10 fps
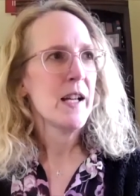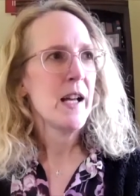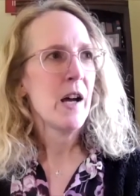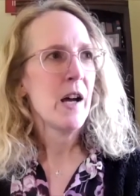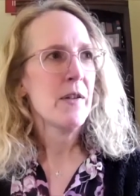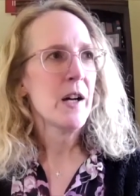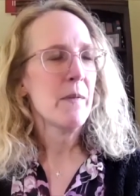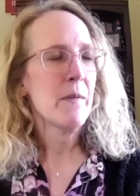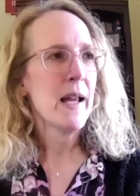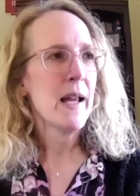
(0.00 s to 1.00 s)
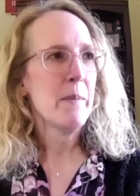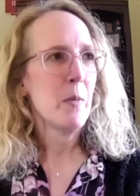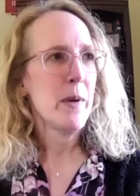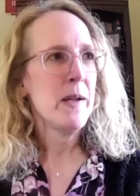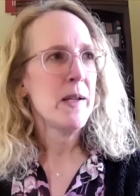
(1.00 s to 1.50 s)
healthcare rally,
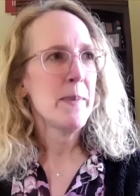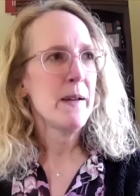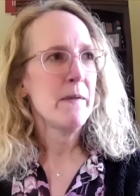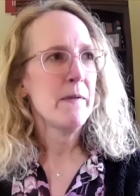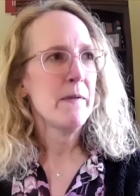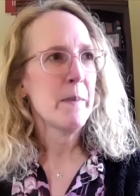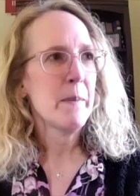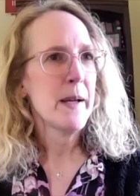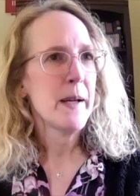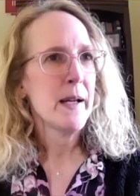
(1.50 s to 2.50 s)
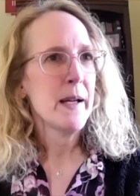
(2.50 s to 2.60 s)
but we spent from,